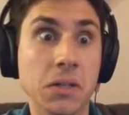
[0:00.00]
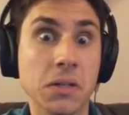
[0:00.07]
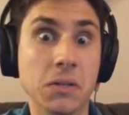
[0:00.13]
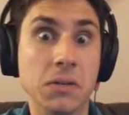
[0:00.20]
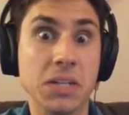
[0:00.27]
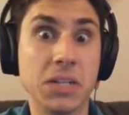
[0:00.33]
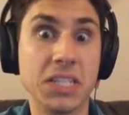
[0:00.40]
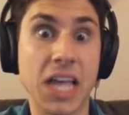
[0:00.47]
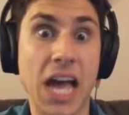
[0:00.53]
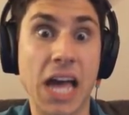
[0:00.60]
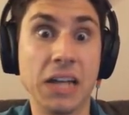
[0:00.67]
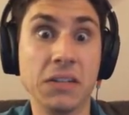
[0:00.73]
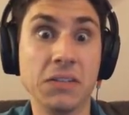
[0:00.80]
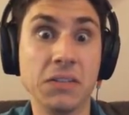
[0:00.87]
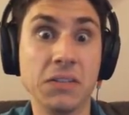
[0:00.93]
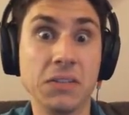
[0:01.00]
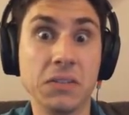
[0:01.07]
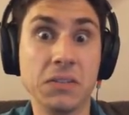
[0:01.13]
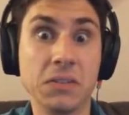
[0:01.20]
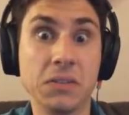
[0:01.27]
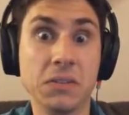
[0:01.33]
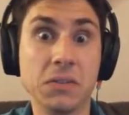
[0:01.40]
What is that?
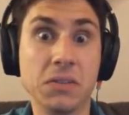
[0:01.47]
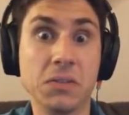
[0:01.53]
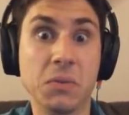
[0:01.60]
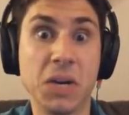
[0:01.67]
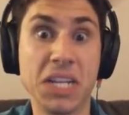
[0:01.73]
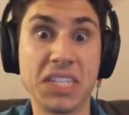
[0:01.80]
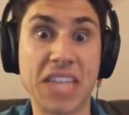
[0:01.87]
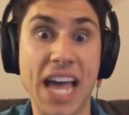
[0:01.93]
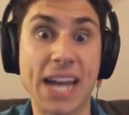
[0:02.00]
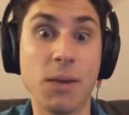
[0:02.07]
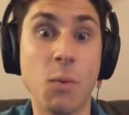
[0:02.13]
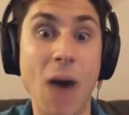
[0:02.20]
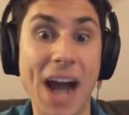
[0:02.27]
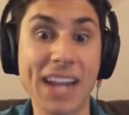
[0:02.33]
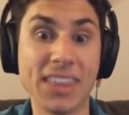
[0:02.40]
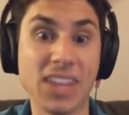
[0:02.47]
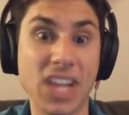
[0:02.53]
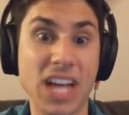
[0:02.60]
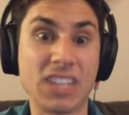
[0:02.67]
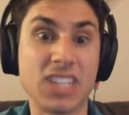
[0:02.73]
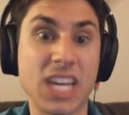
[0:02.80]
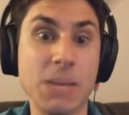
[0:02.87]
What is that? And why do the
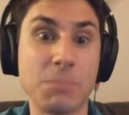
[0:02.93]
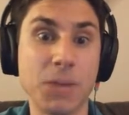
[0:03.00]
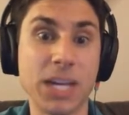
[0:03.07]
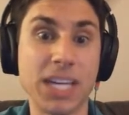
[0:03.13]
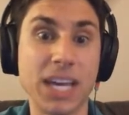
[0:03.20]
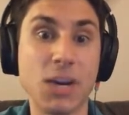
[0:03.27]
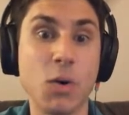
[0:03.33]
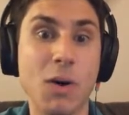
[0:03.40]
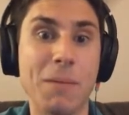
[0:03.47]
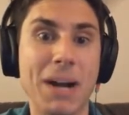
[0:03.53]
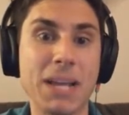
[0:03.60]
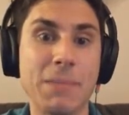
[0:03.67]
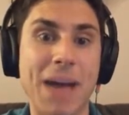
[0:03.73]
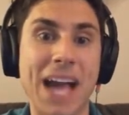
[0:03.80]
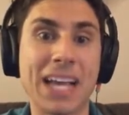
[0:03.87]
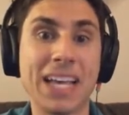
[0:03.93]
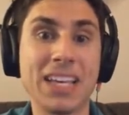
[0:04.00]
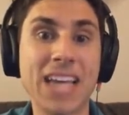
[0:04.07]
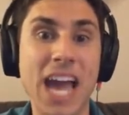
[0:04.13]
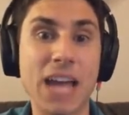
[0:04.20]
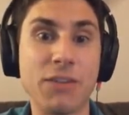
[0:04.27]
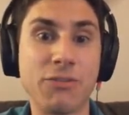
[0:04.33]
lights keep blinking? Oh, a money bag.
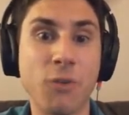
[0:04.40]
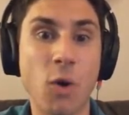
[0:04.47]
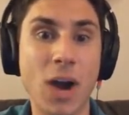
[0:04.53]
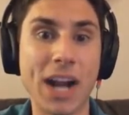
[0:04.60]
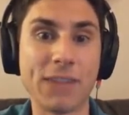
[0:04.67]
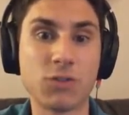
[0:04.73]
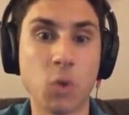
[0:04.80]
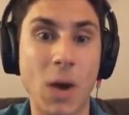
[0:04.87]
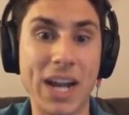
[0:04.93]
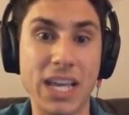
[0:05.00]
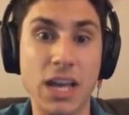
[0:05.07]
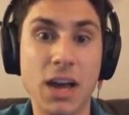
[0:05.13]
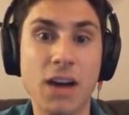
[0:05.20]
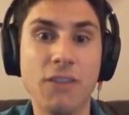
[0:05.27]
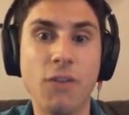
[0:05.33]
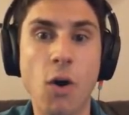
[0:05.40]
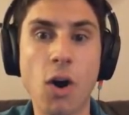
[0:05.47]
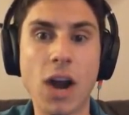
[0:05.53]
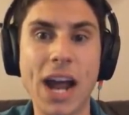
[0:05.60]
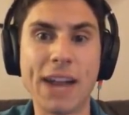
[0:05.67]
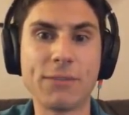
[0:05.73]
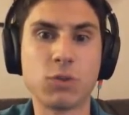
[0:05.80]
Yay, 4 out of 20.
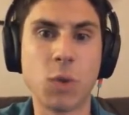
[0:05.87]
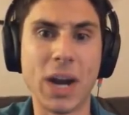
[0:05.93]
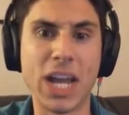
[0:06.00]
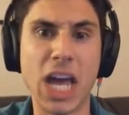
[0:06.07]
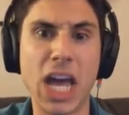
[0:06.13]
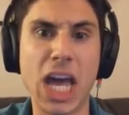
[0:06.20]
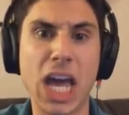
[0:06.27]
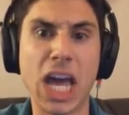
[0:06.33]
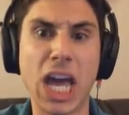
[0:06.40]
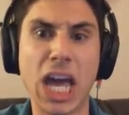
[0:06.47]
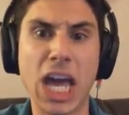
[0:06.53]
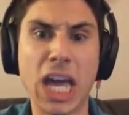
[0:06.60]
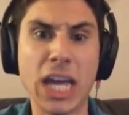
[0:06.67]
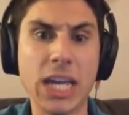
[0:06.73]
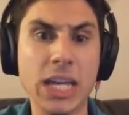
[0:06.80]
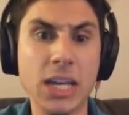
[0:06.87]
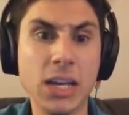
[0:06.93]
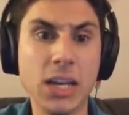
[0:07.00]
4 out of 20.